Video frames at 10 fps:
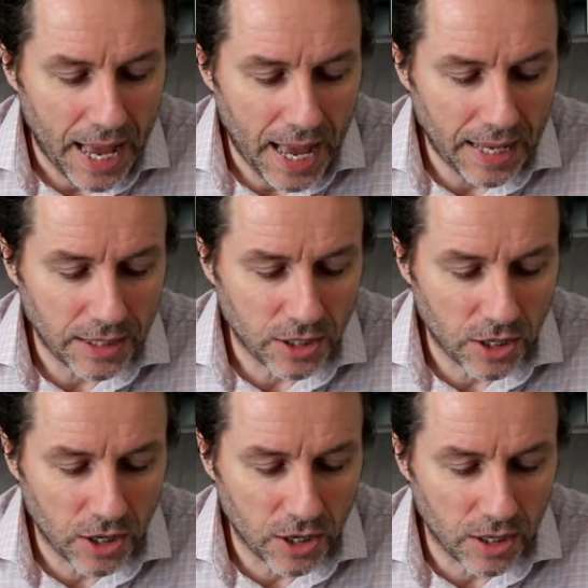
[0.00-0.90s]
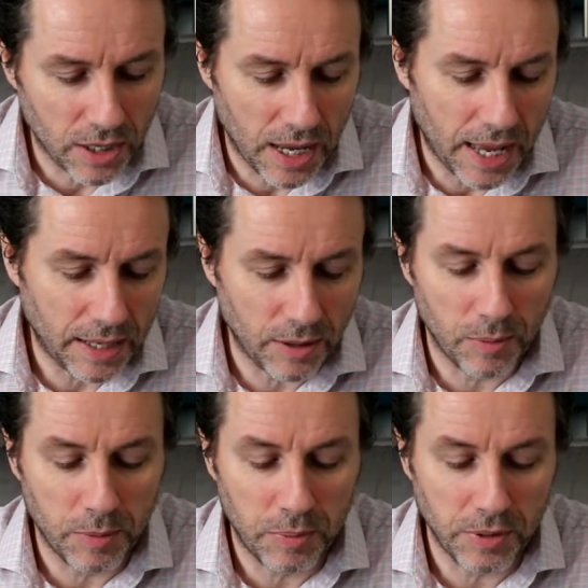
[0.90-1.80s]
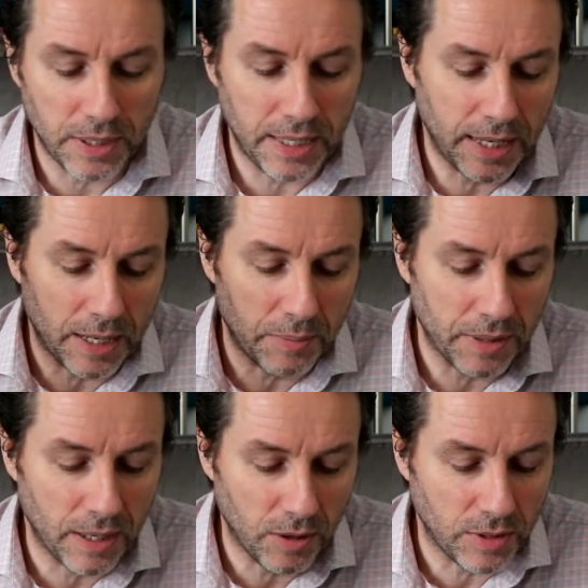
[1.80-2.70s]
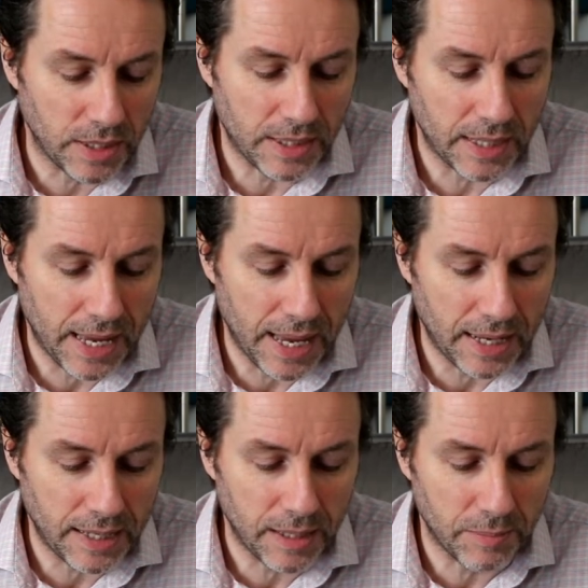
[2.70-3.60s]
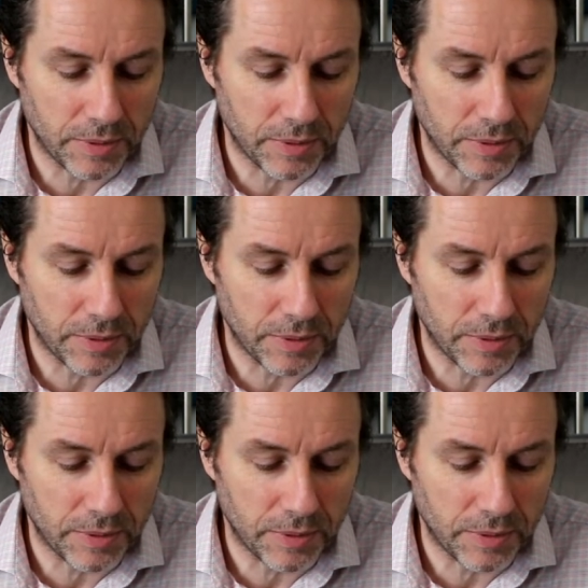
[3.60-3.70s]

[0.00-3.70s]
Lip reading: at and we'll put the link below this again,